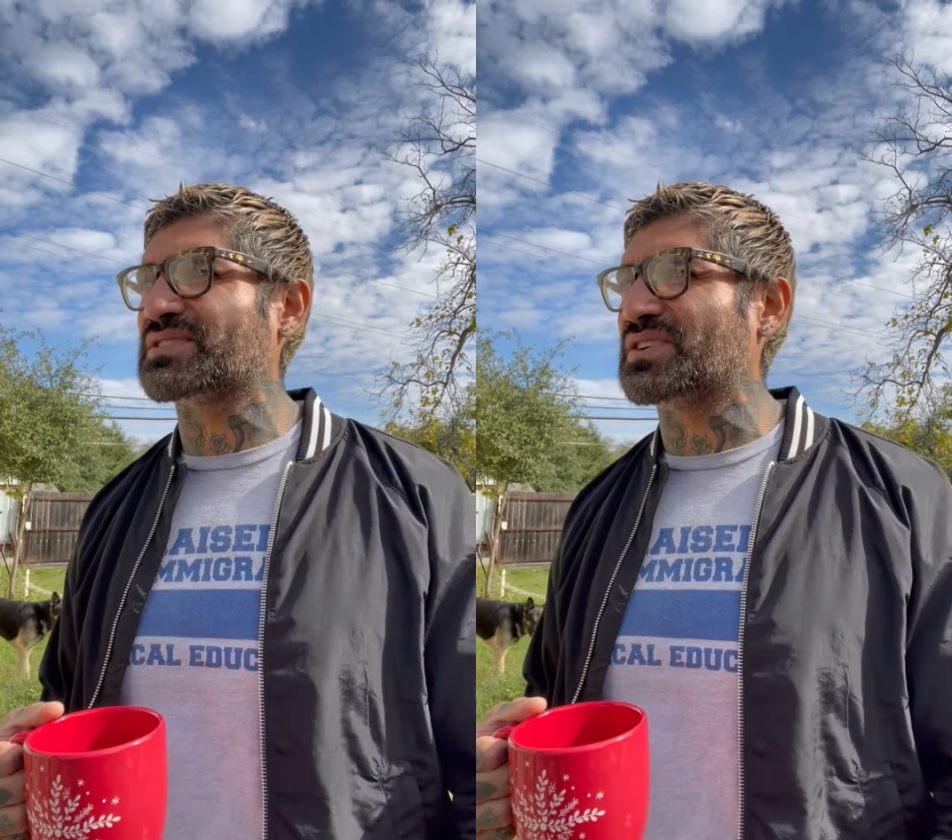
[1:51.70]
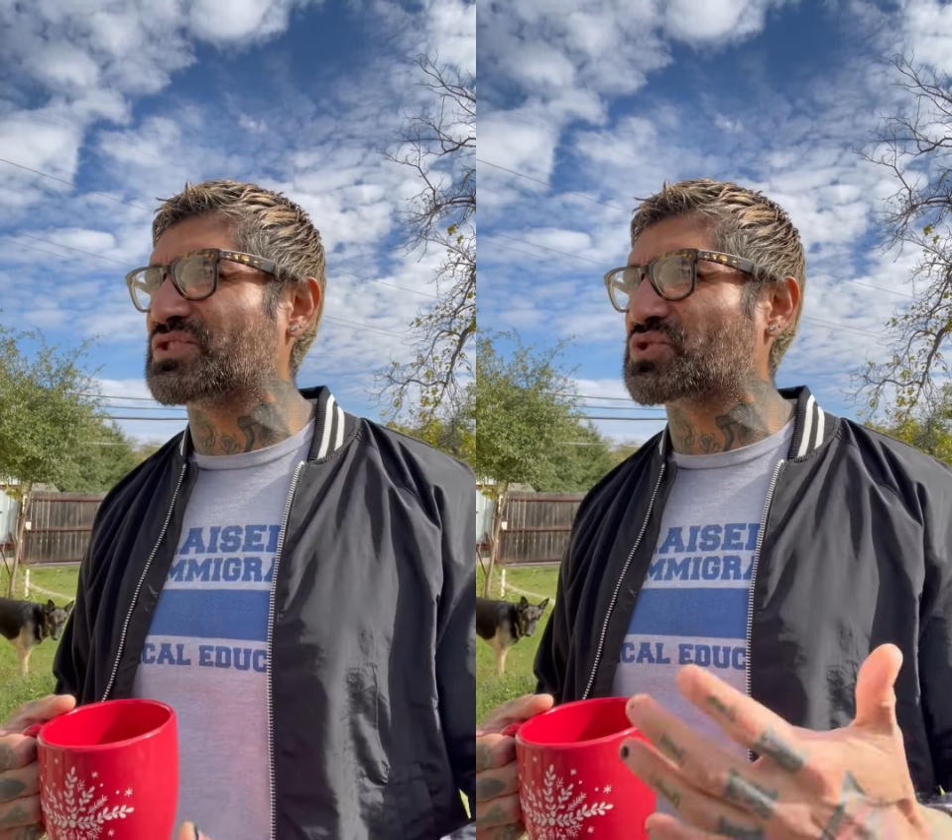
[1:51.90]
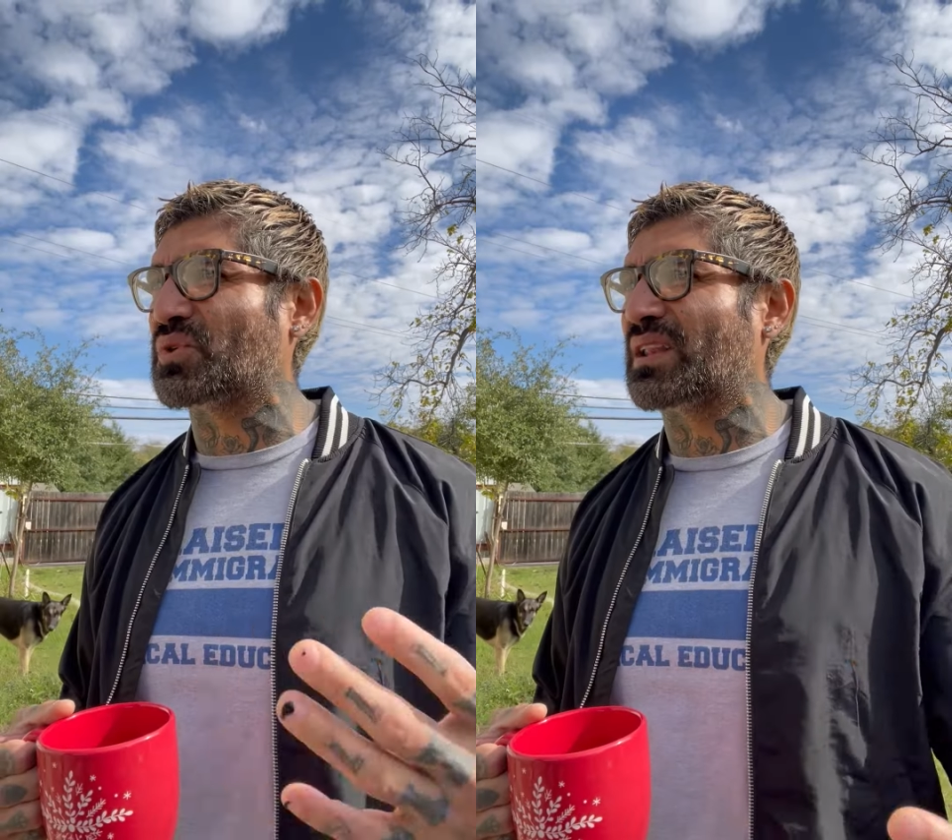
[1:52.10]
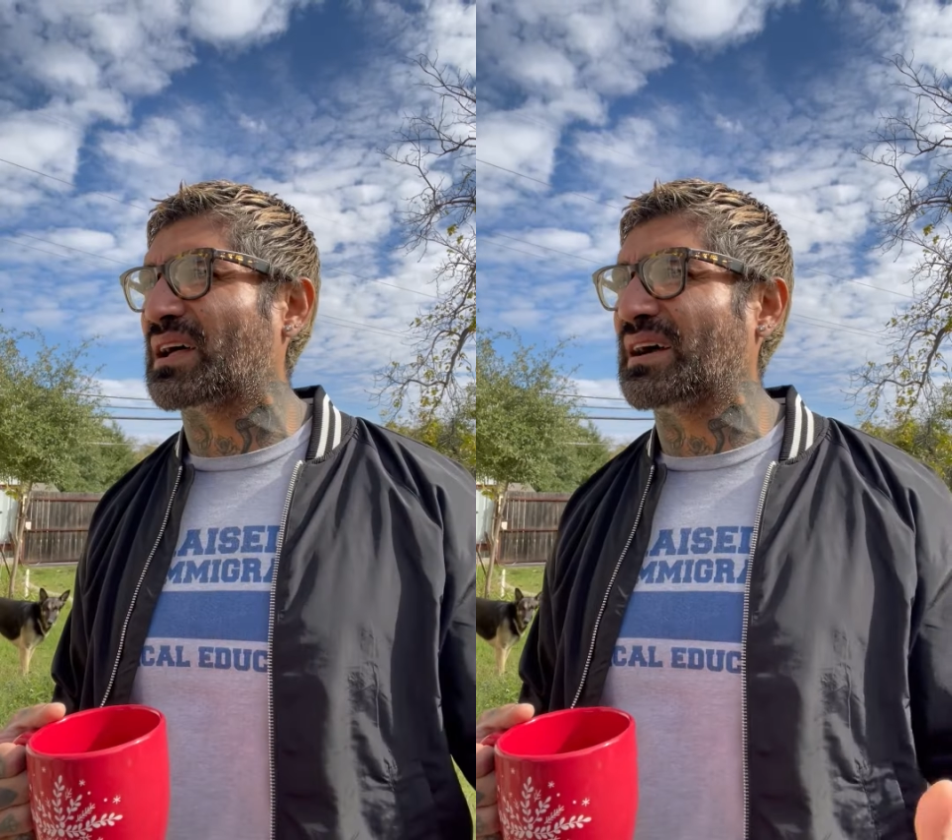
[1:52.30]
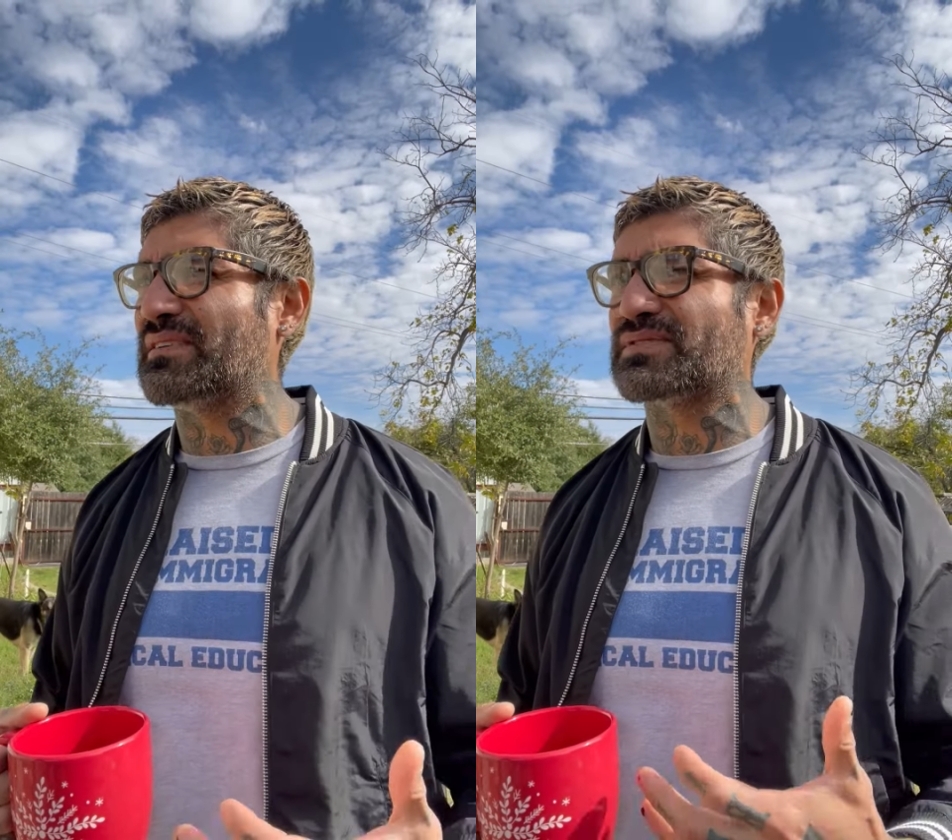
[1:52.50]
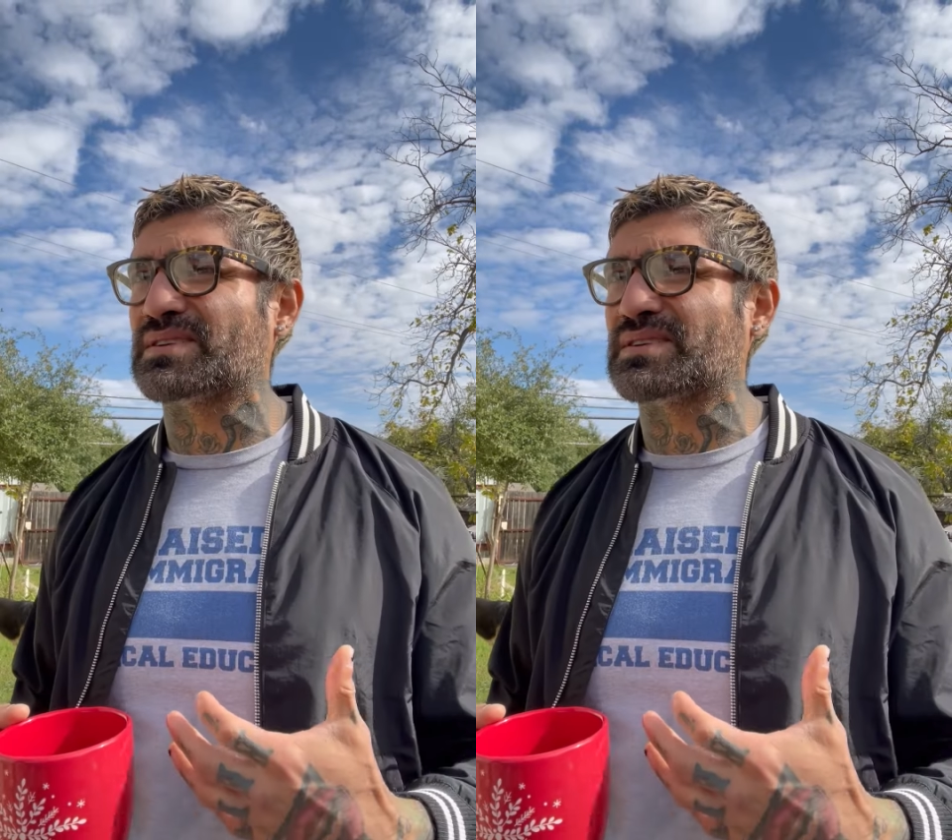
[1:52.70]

to enjoy life,